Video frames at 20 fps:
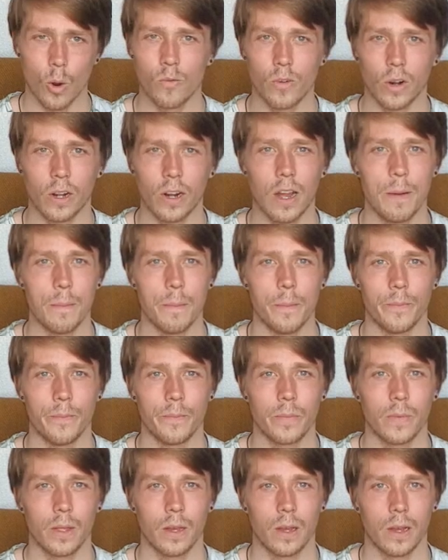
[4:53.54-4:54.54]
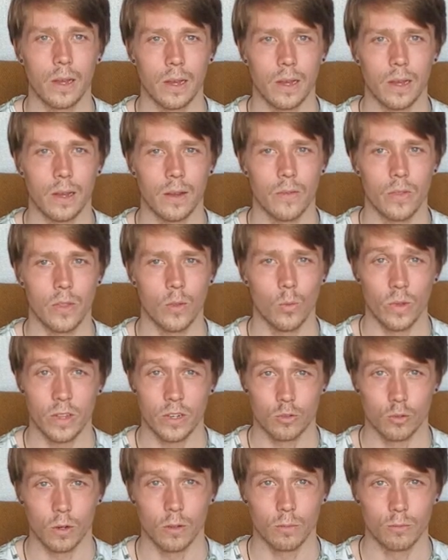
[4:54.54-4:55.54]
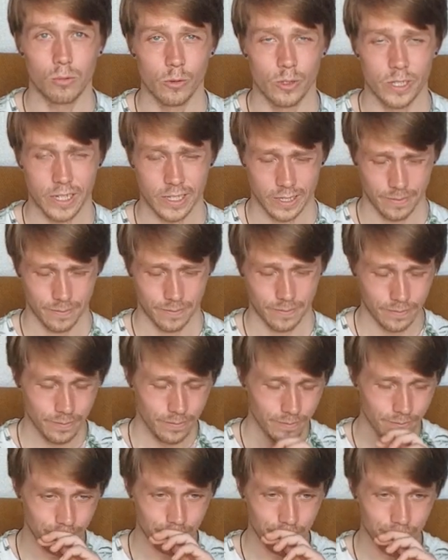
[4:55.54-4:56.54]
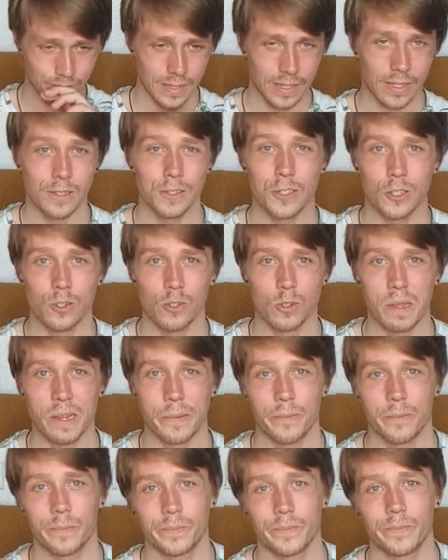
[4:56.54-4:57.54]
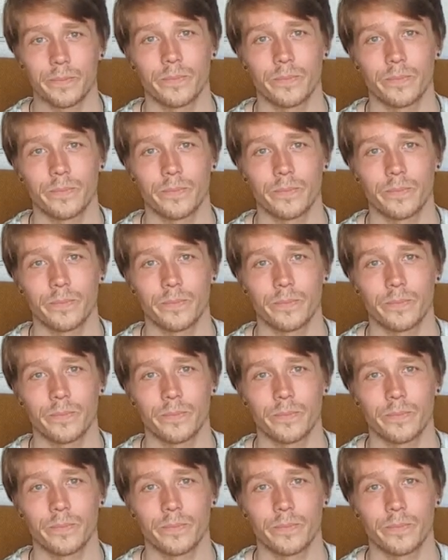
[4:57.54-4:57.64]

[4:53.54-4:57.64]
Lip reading: overcome the withdrawal process. Excuse me.